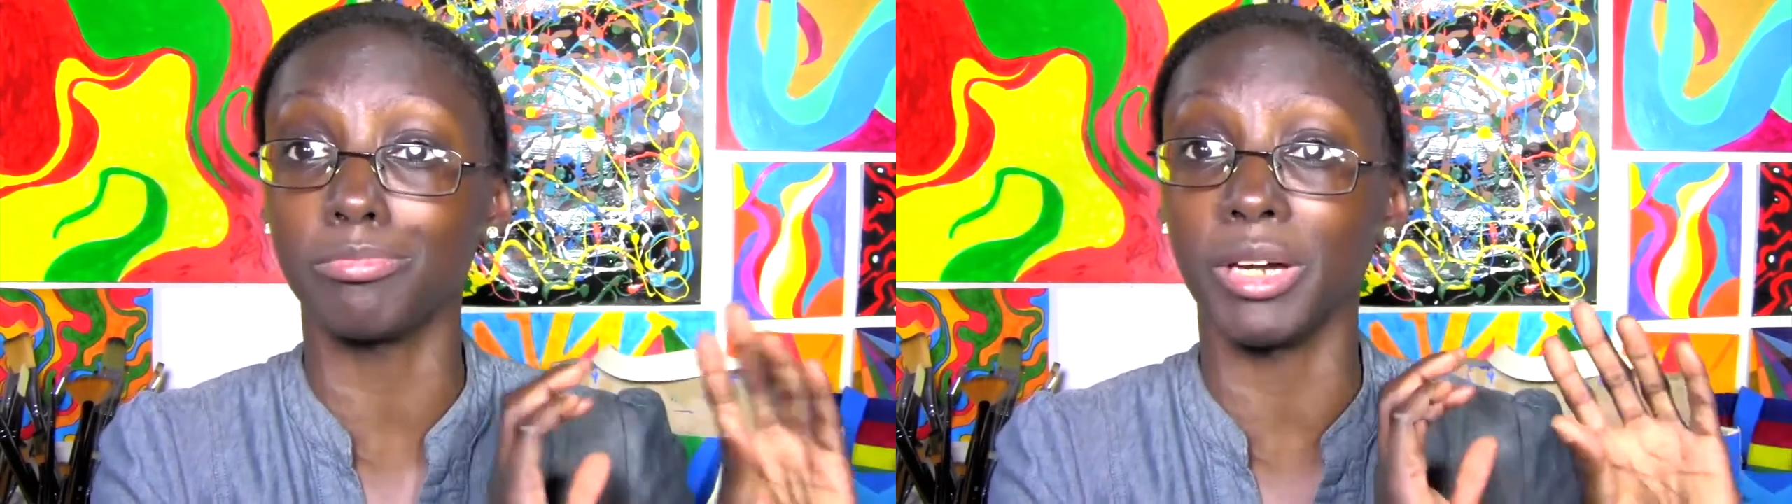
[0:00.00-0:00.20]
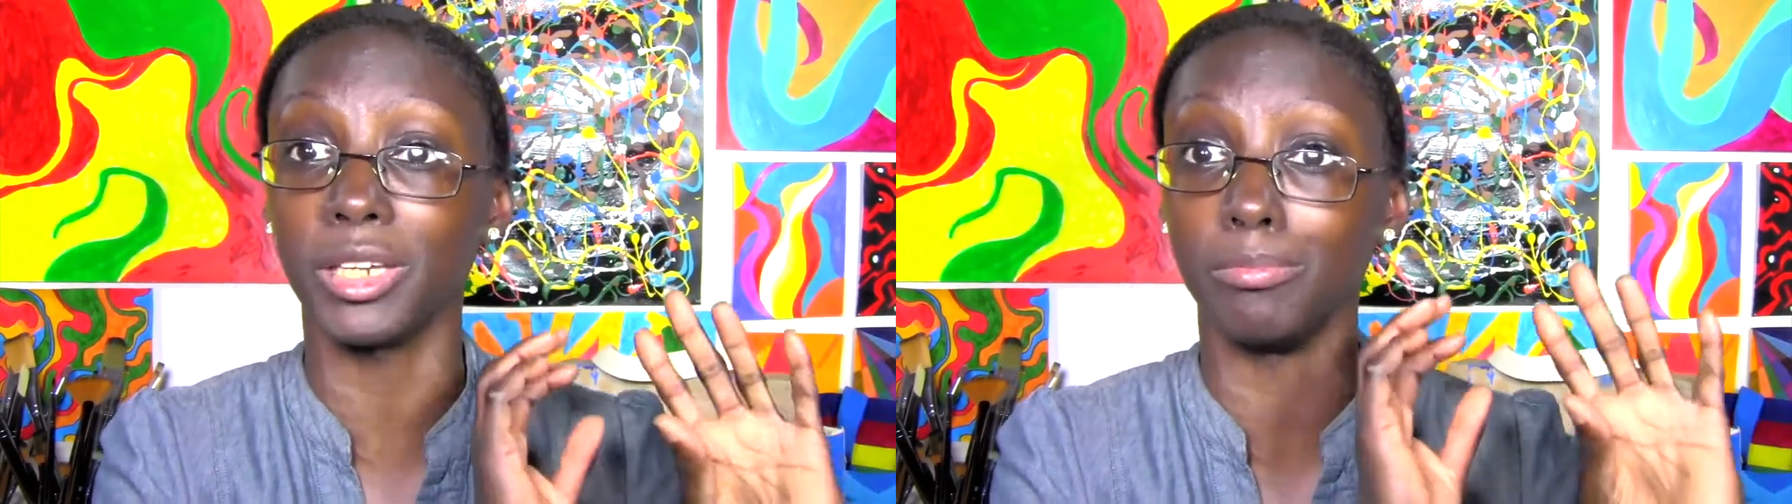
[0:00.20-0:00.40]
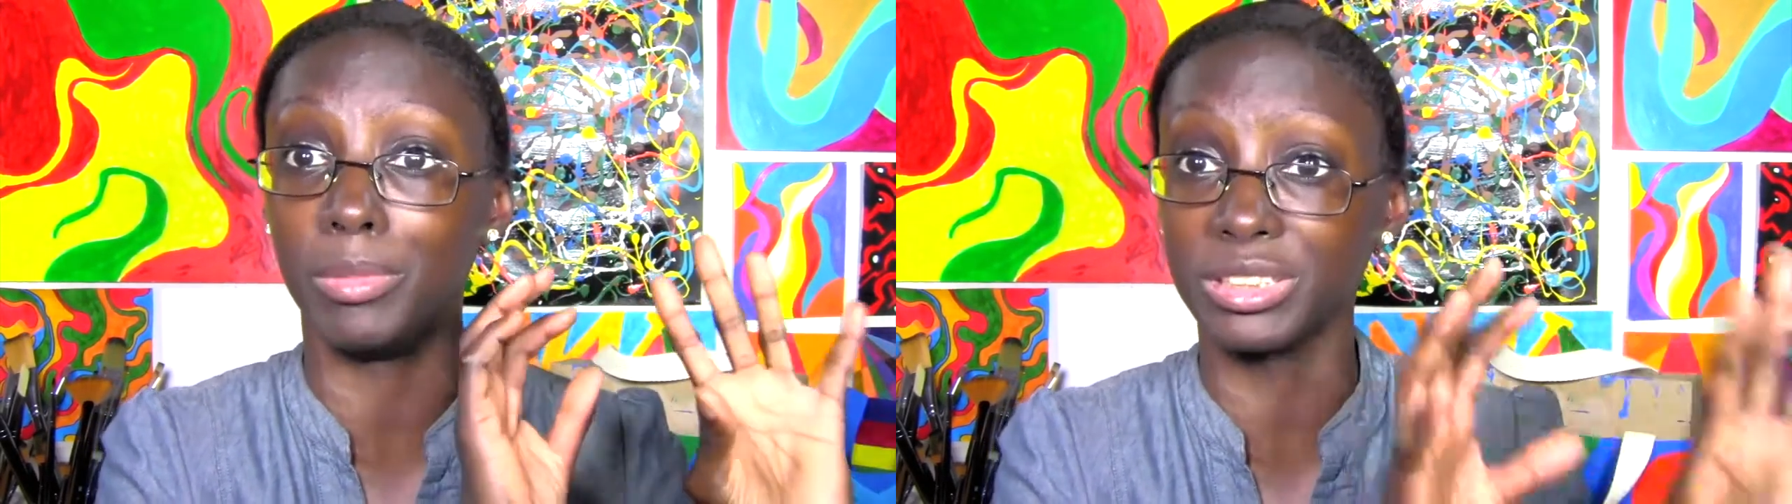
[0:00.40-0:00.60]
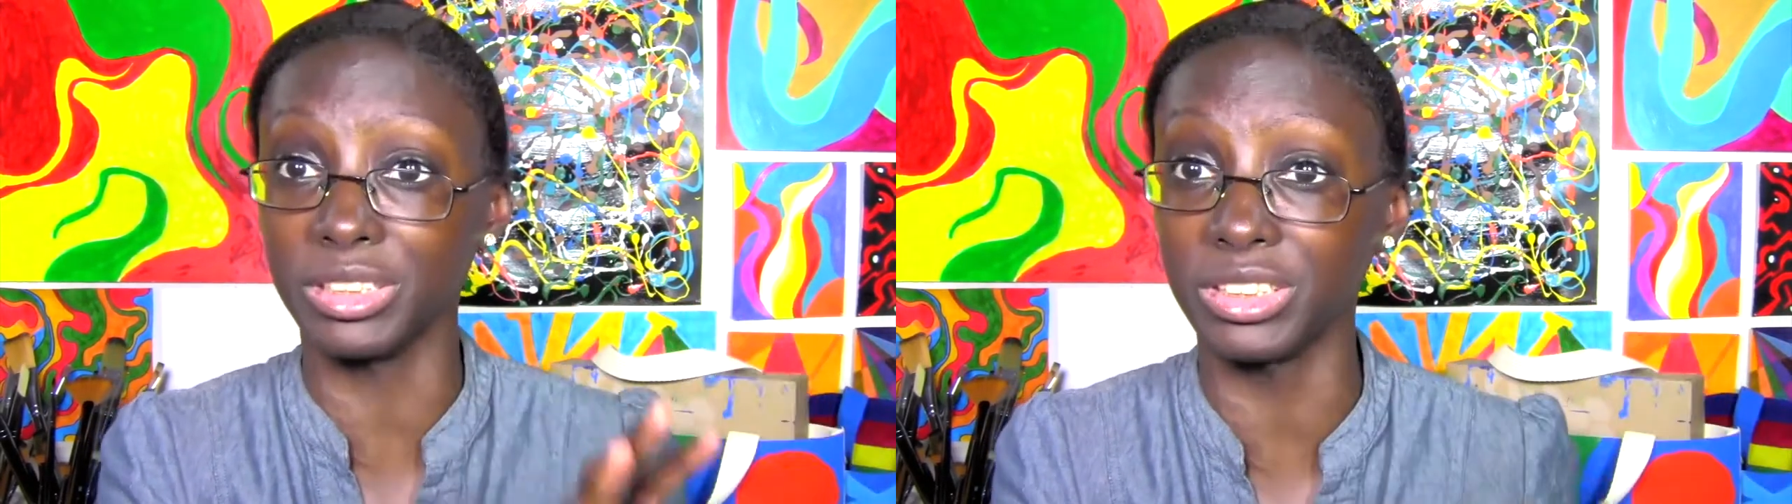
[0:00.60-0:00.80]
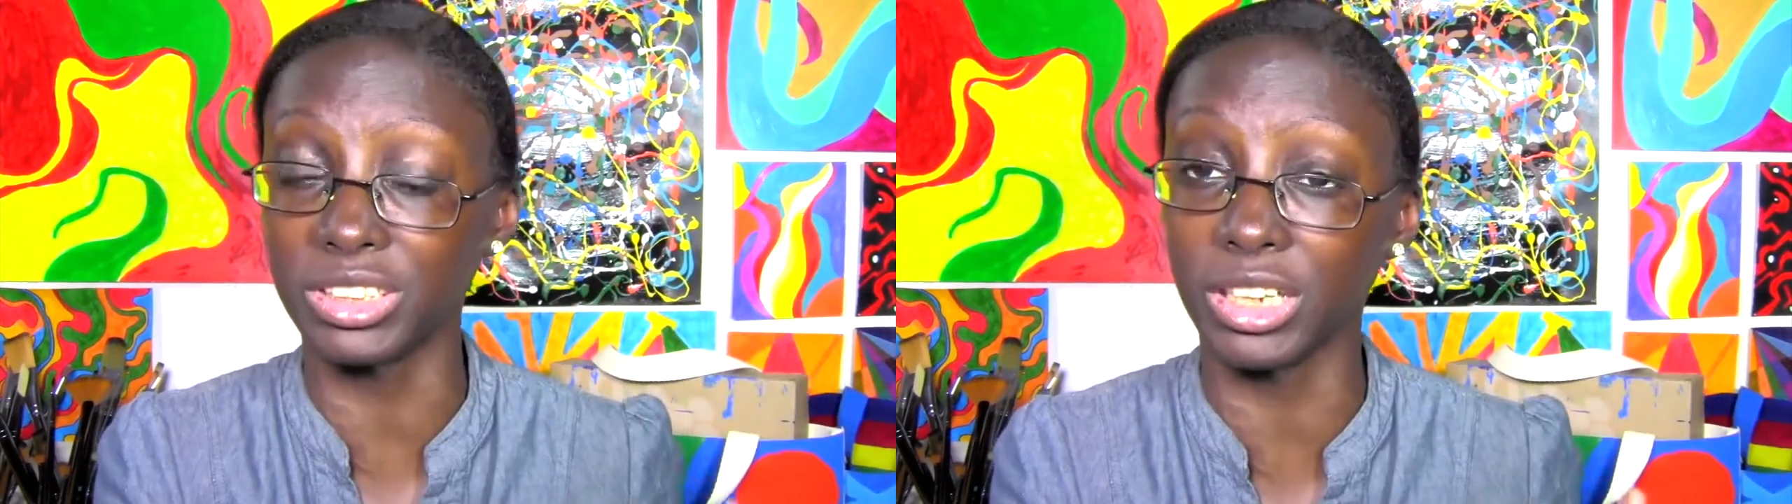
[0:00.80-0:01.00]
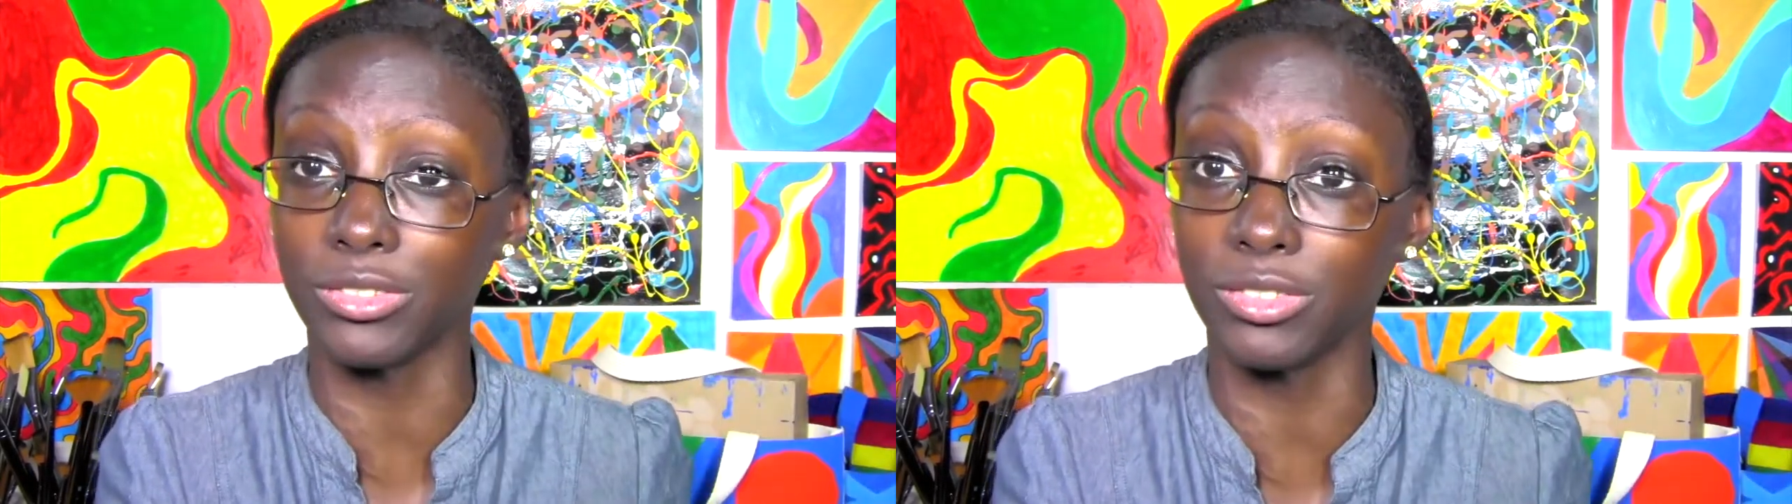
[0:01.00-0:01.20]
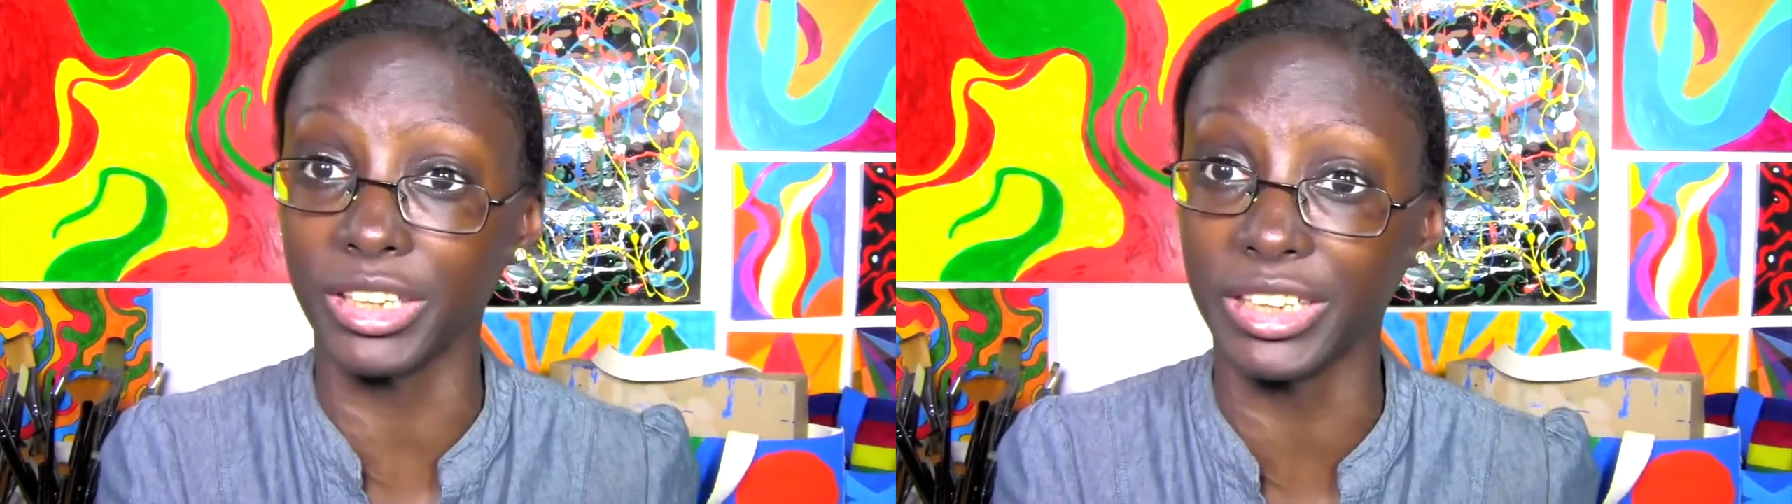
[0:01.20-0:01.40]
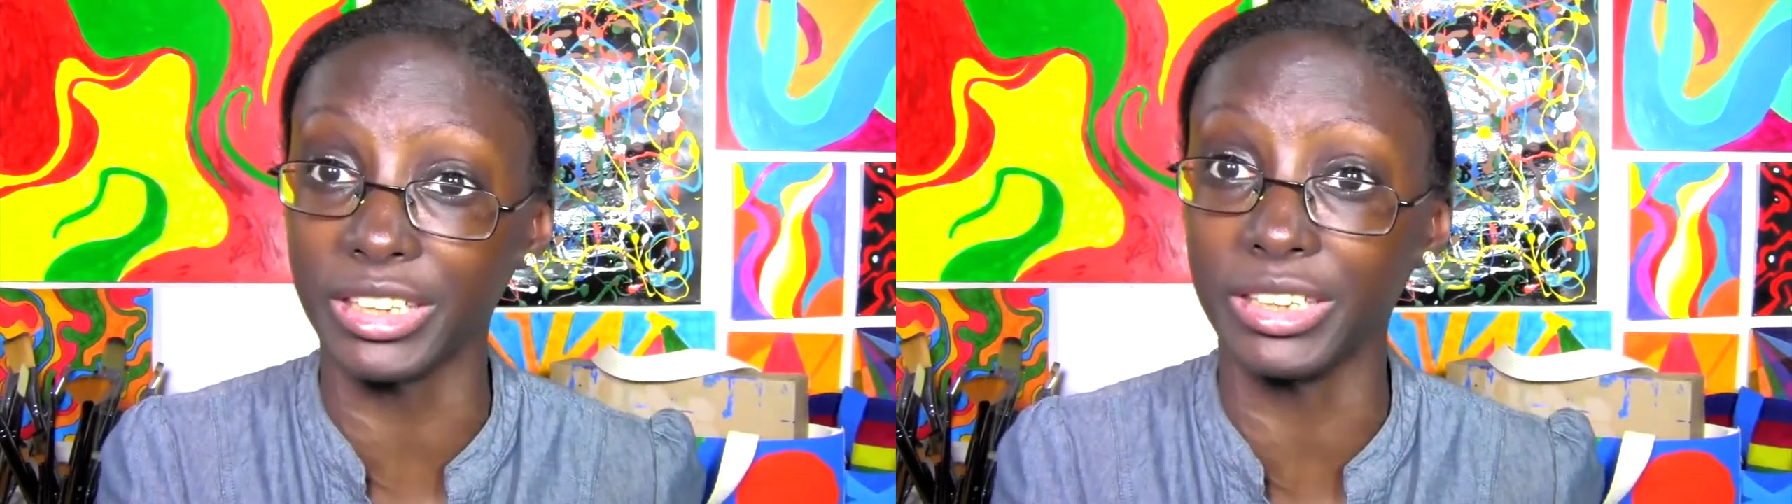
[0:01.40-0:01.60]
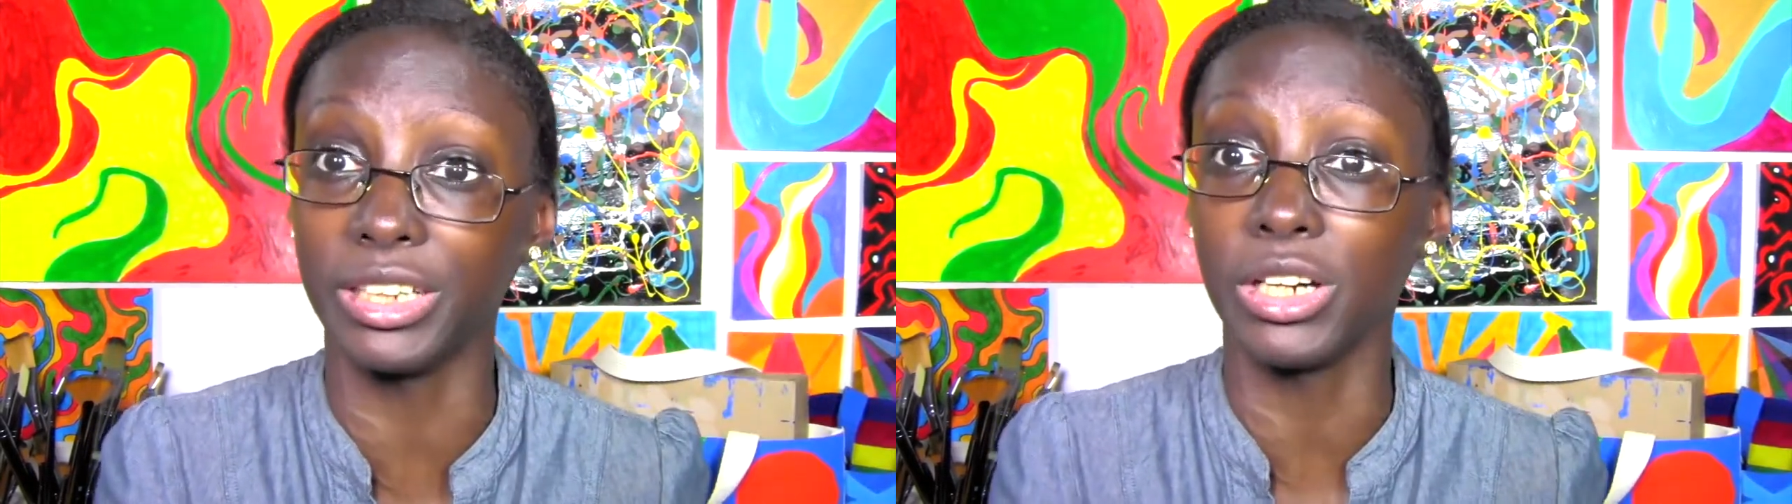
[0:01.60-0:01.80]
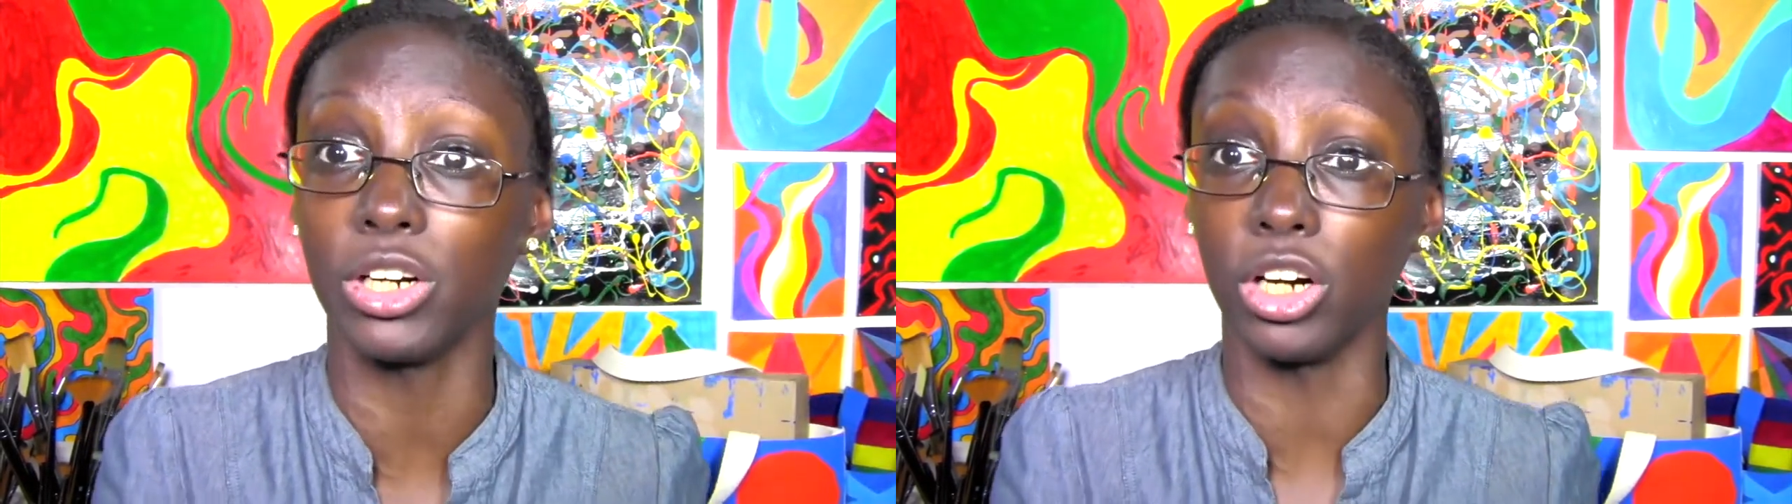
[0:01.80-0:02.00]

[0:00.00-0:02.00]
my business stuff related,